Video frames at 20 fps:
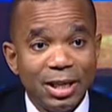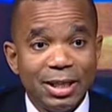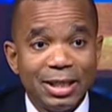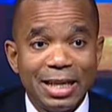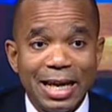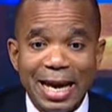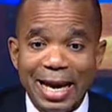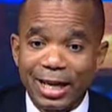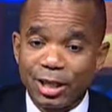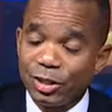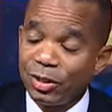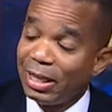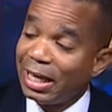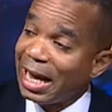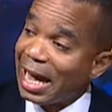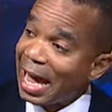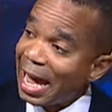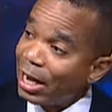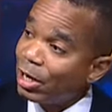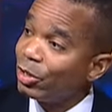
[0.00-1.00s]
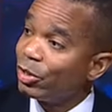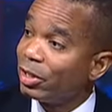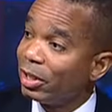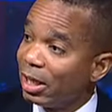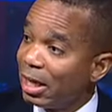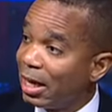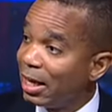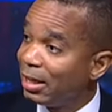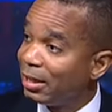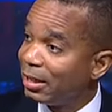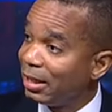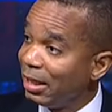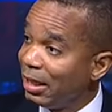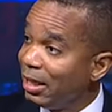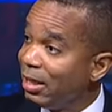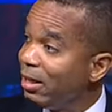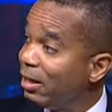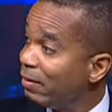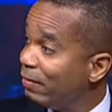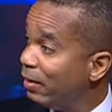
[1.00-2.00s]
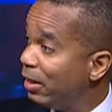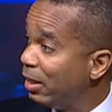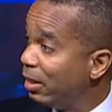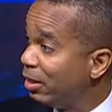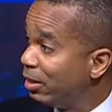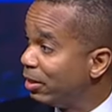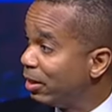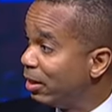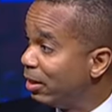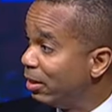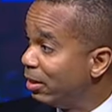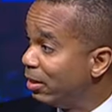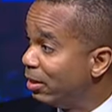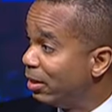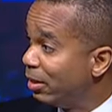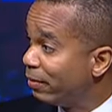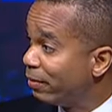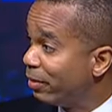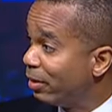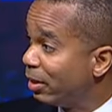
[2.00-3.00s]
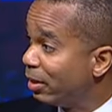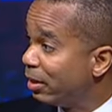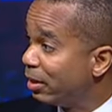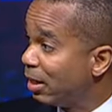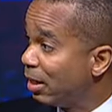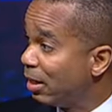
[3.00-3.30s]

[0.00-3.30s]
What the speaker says: to actually actualize any of these different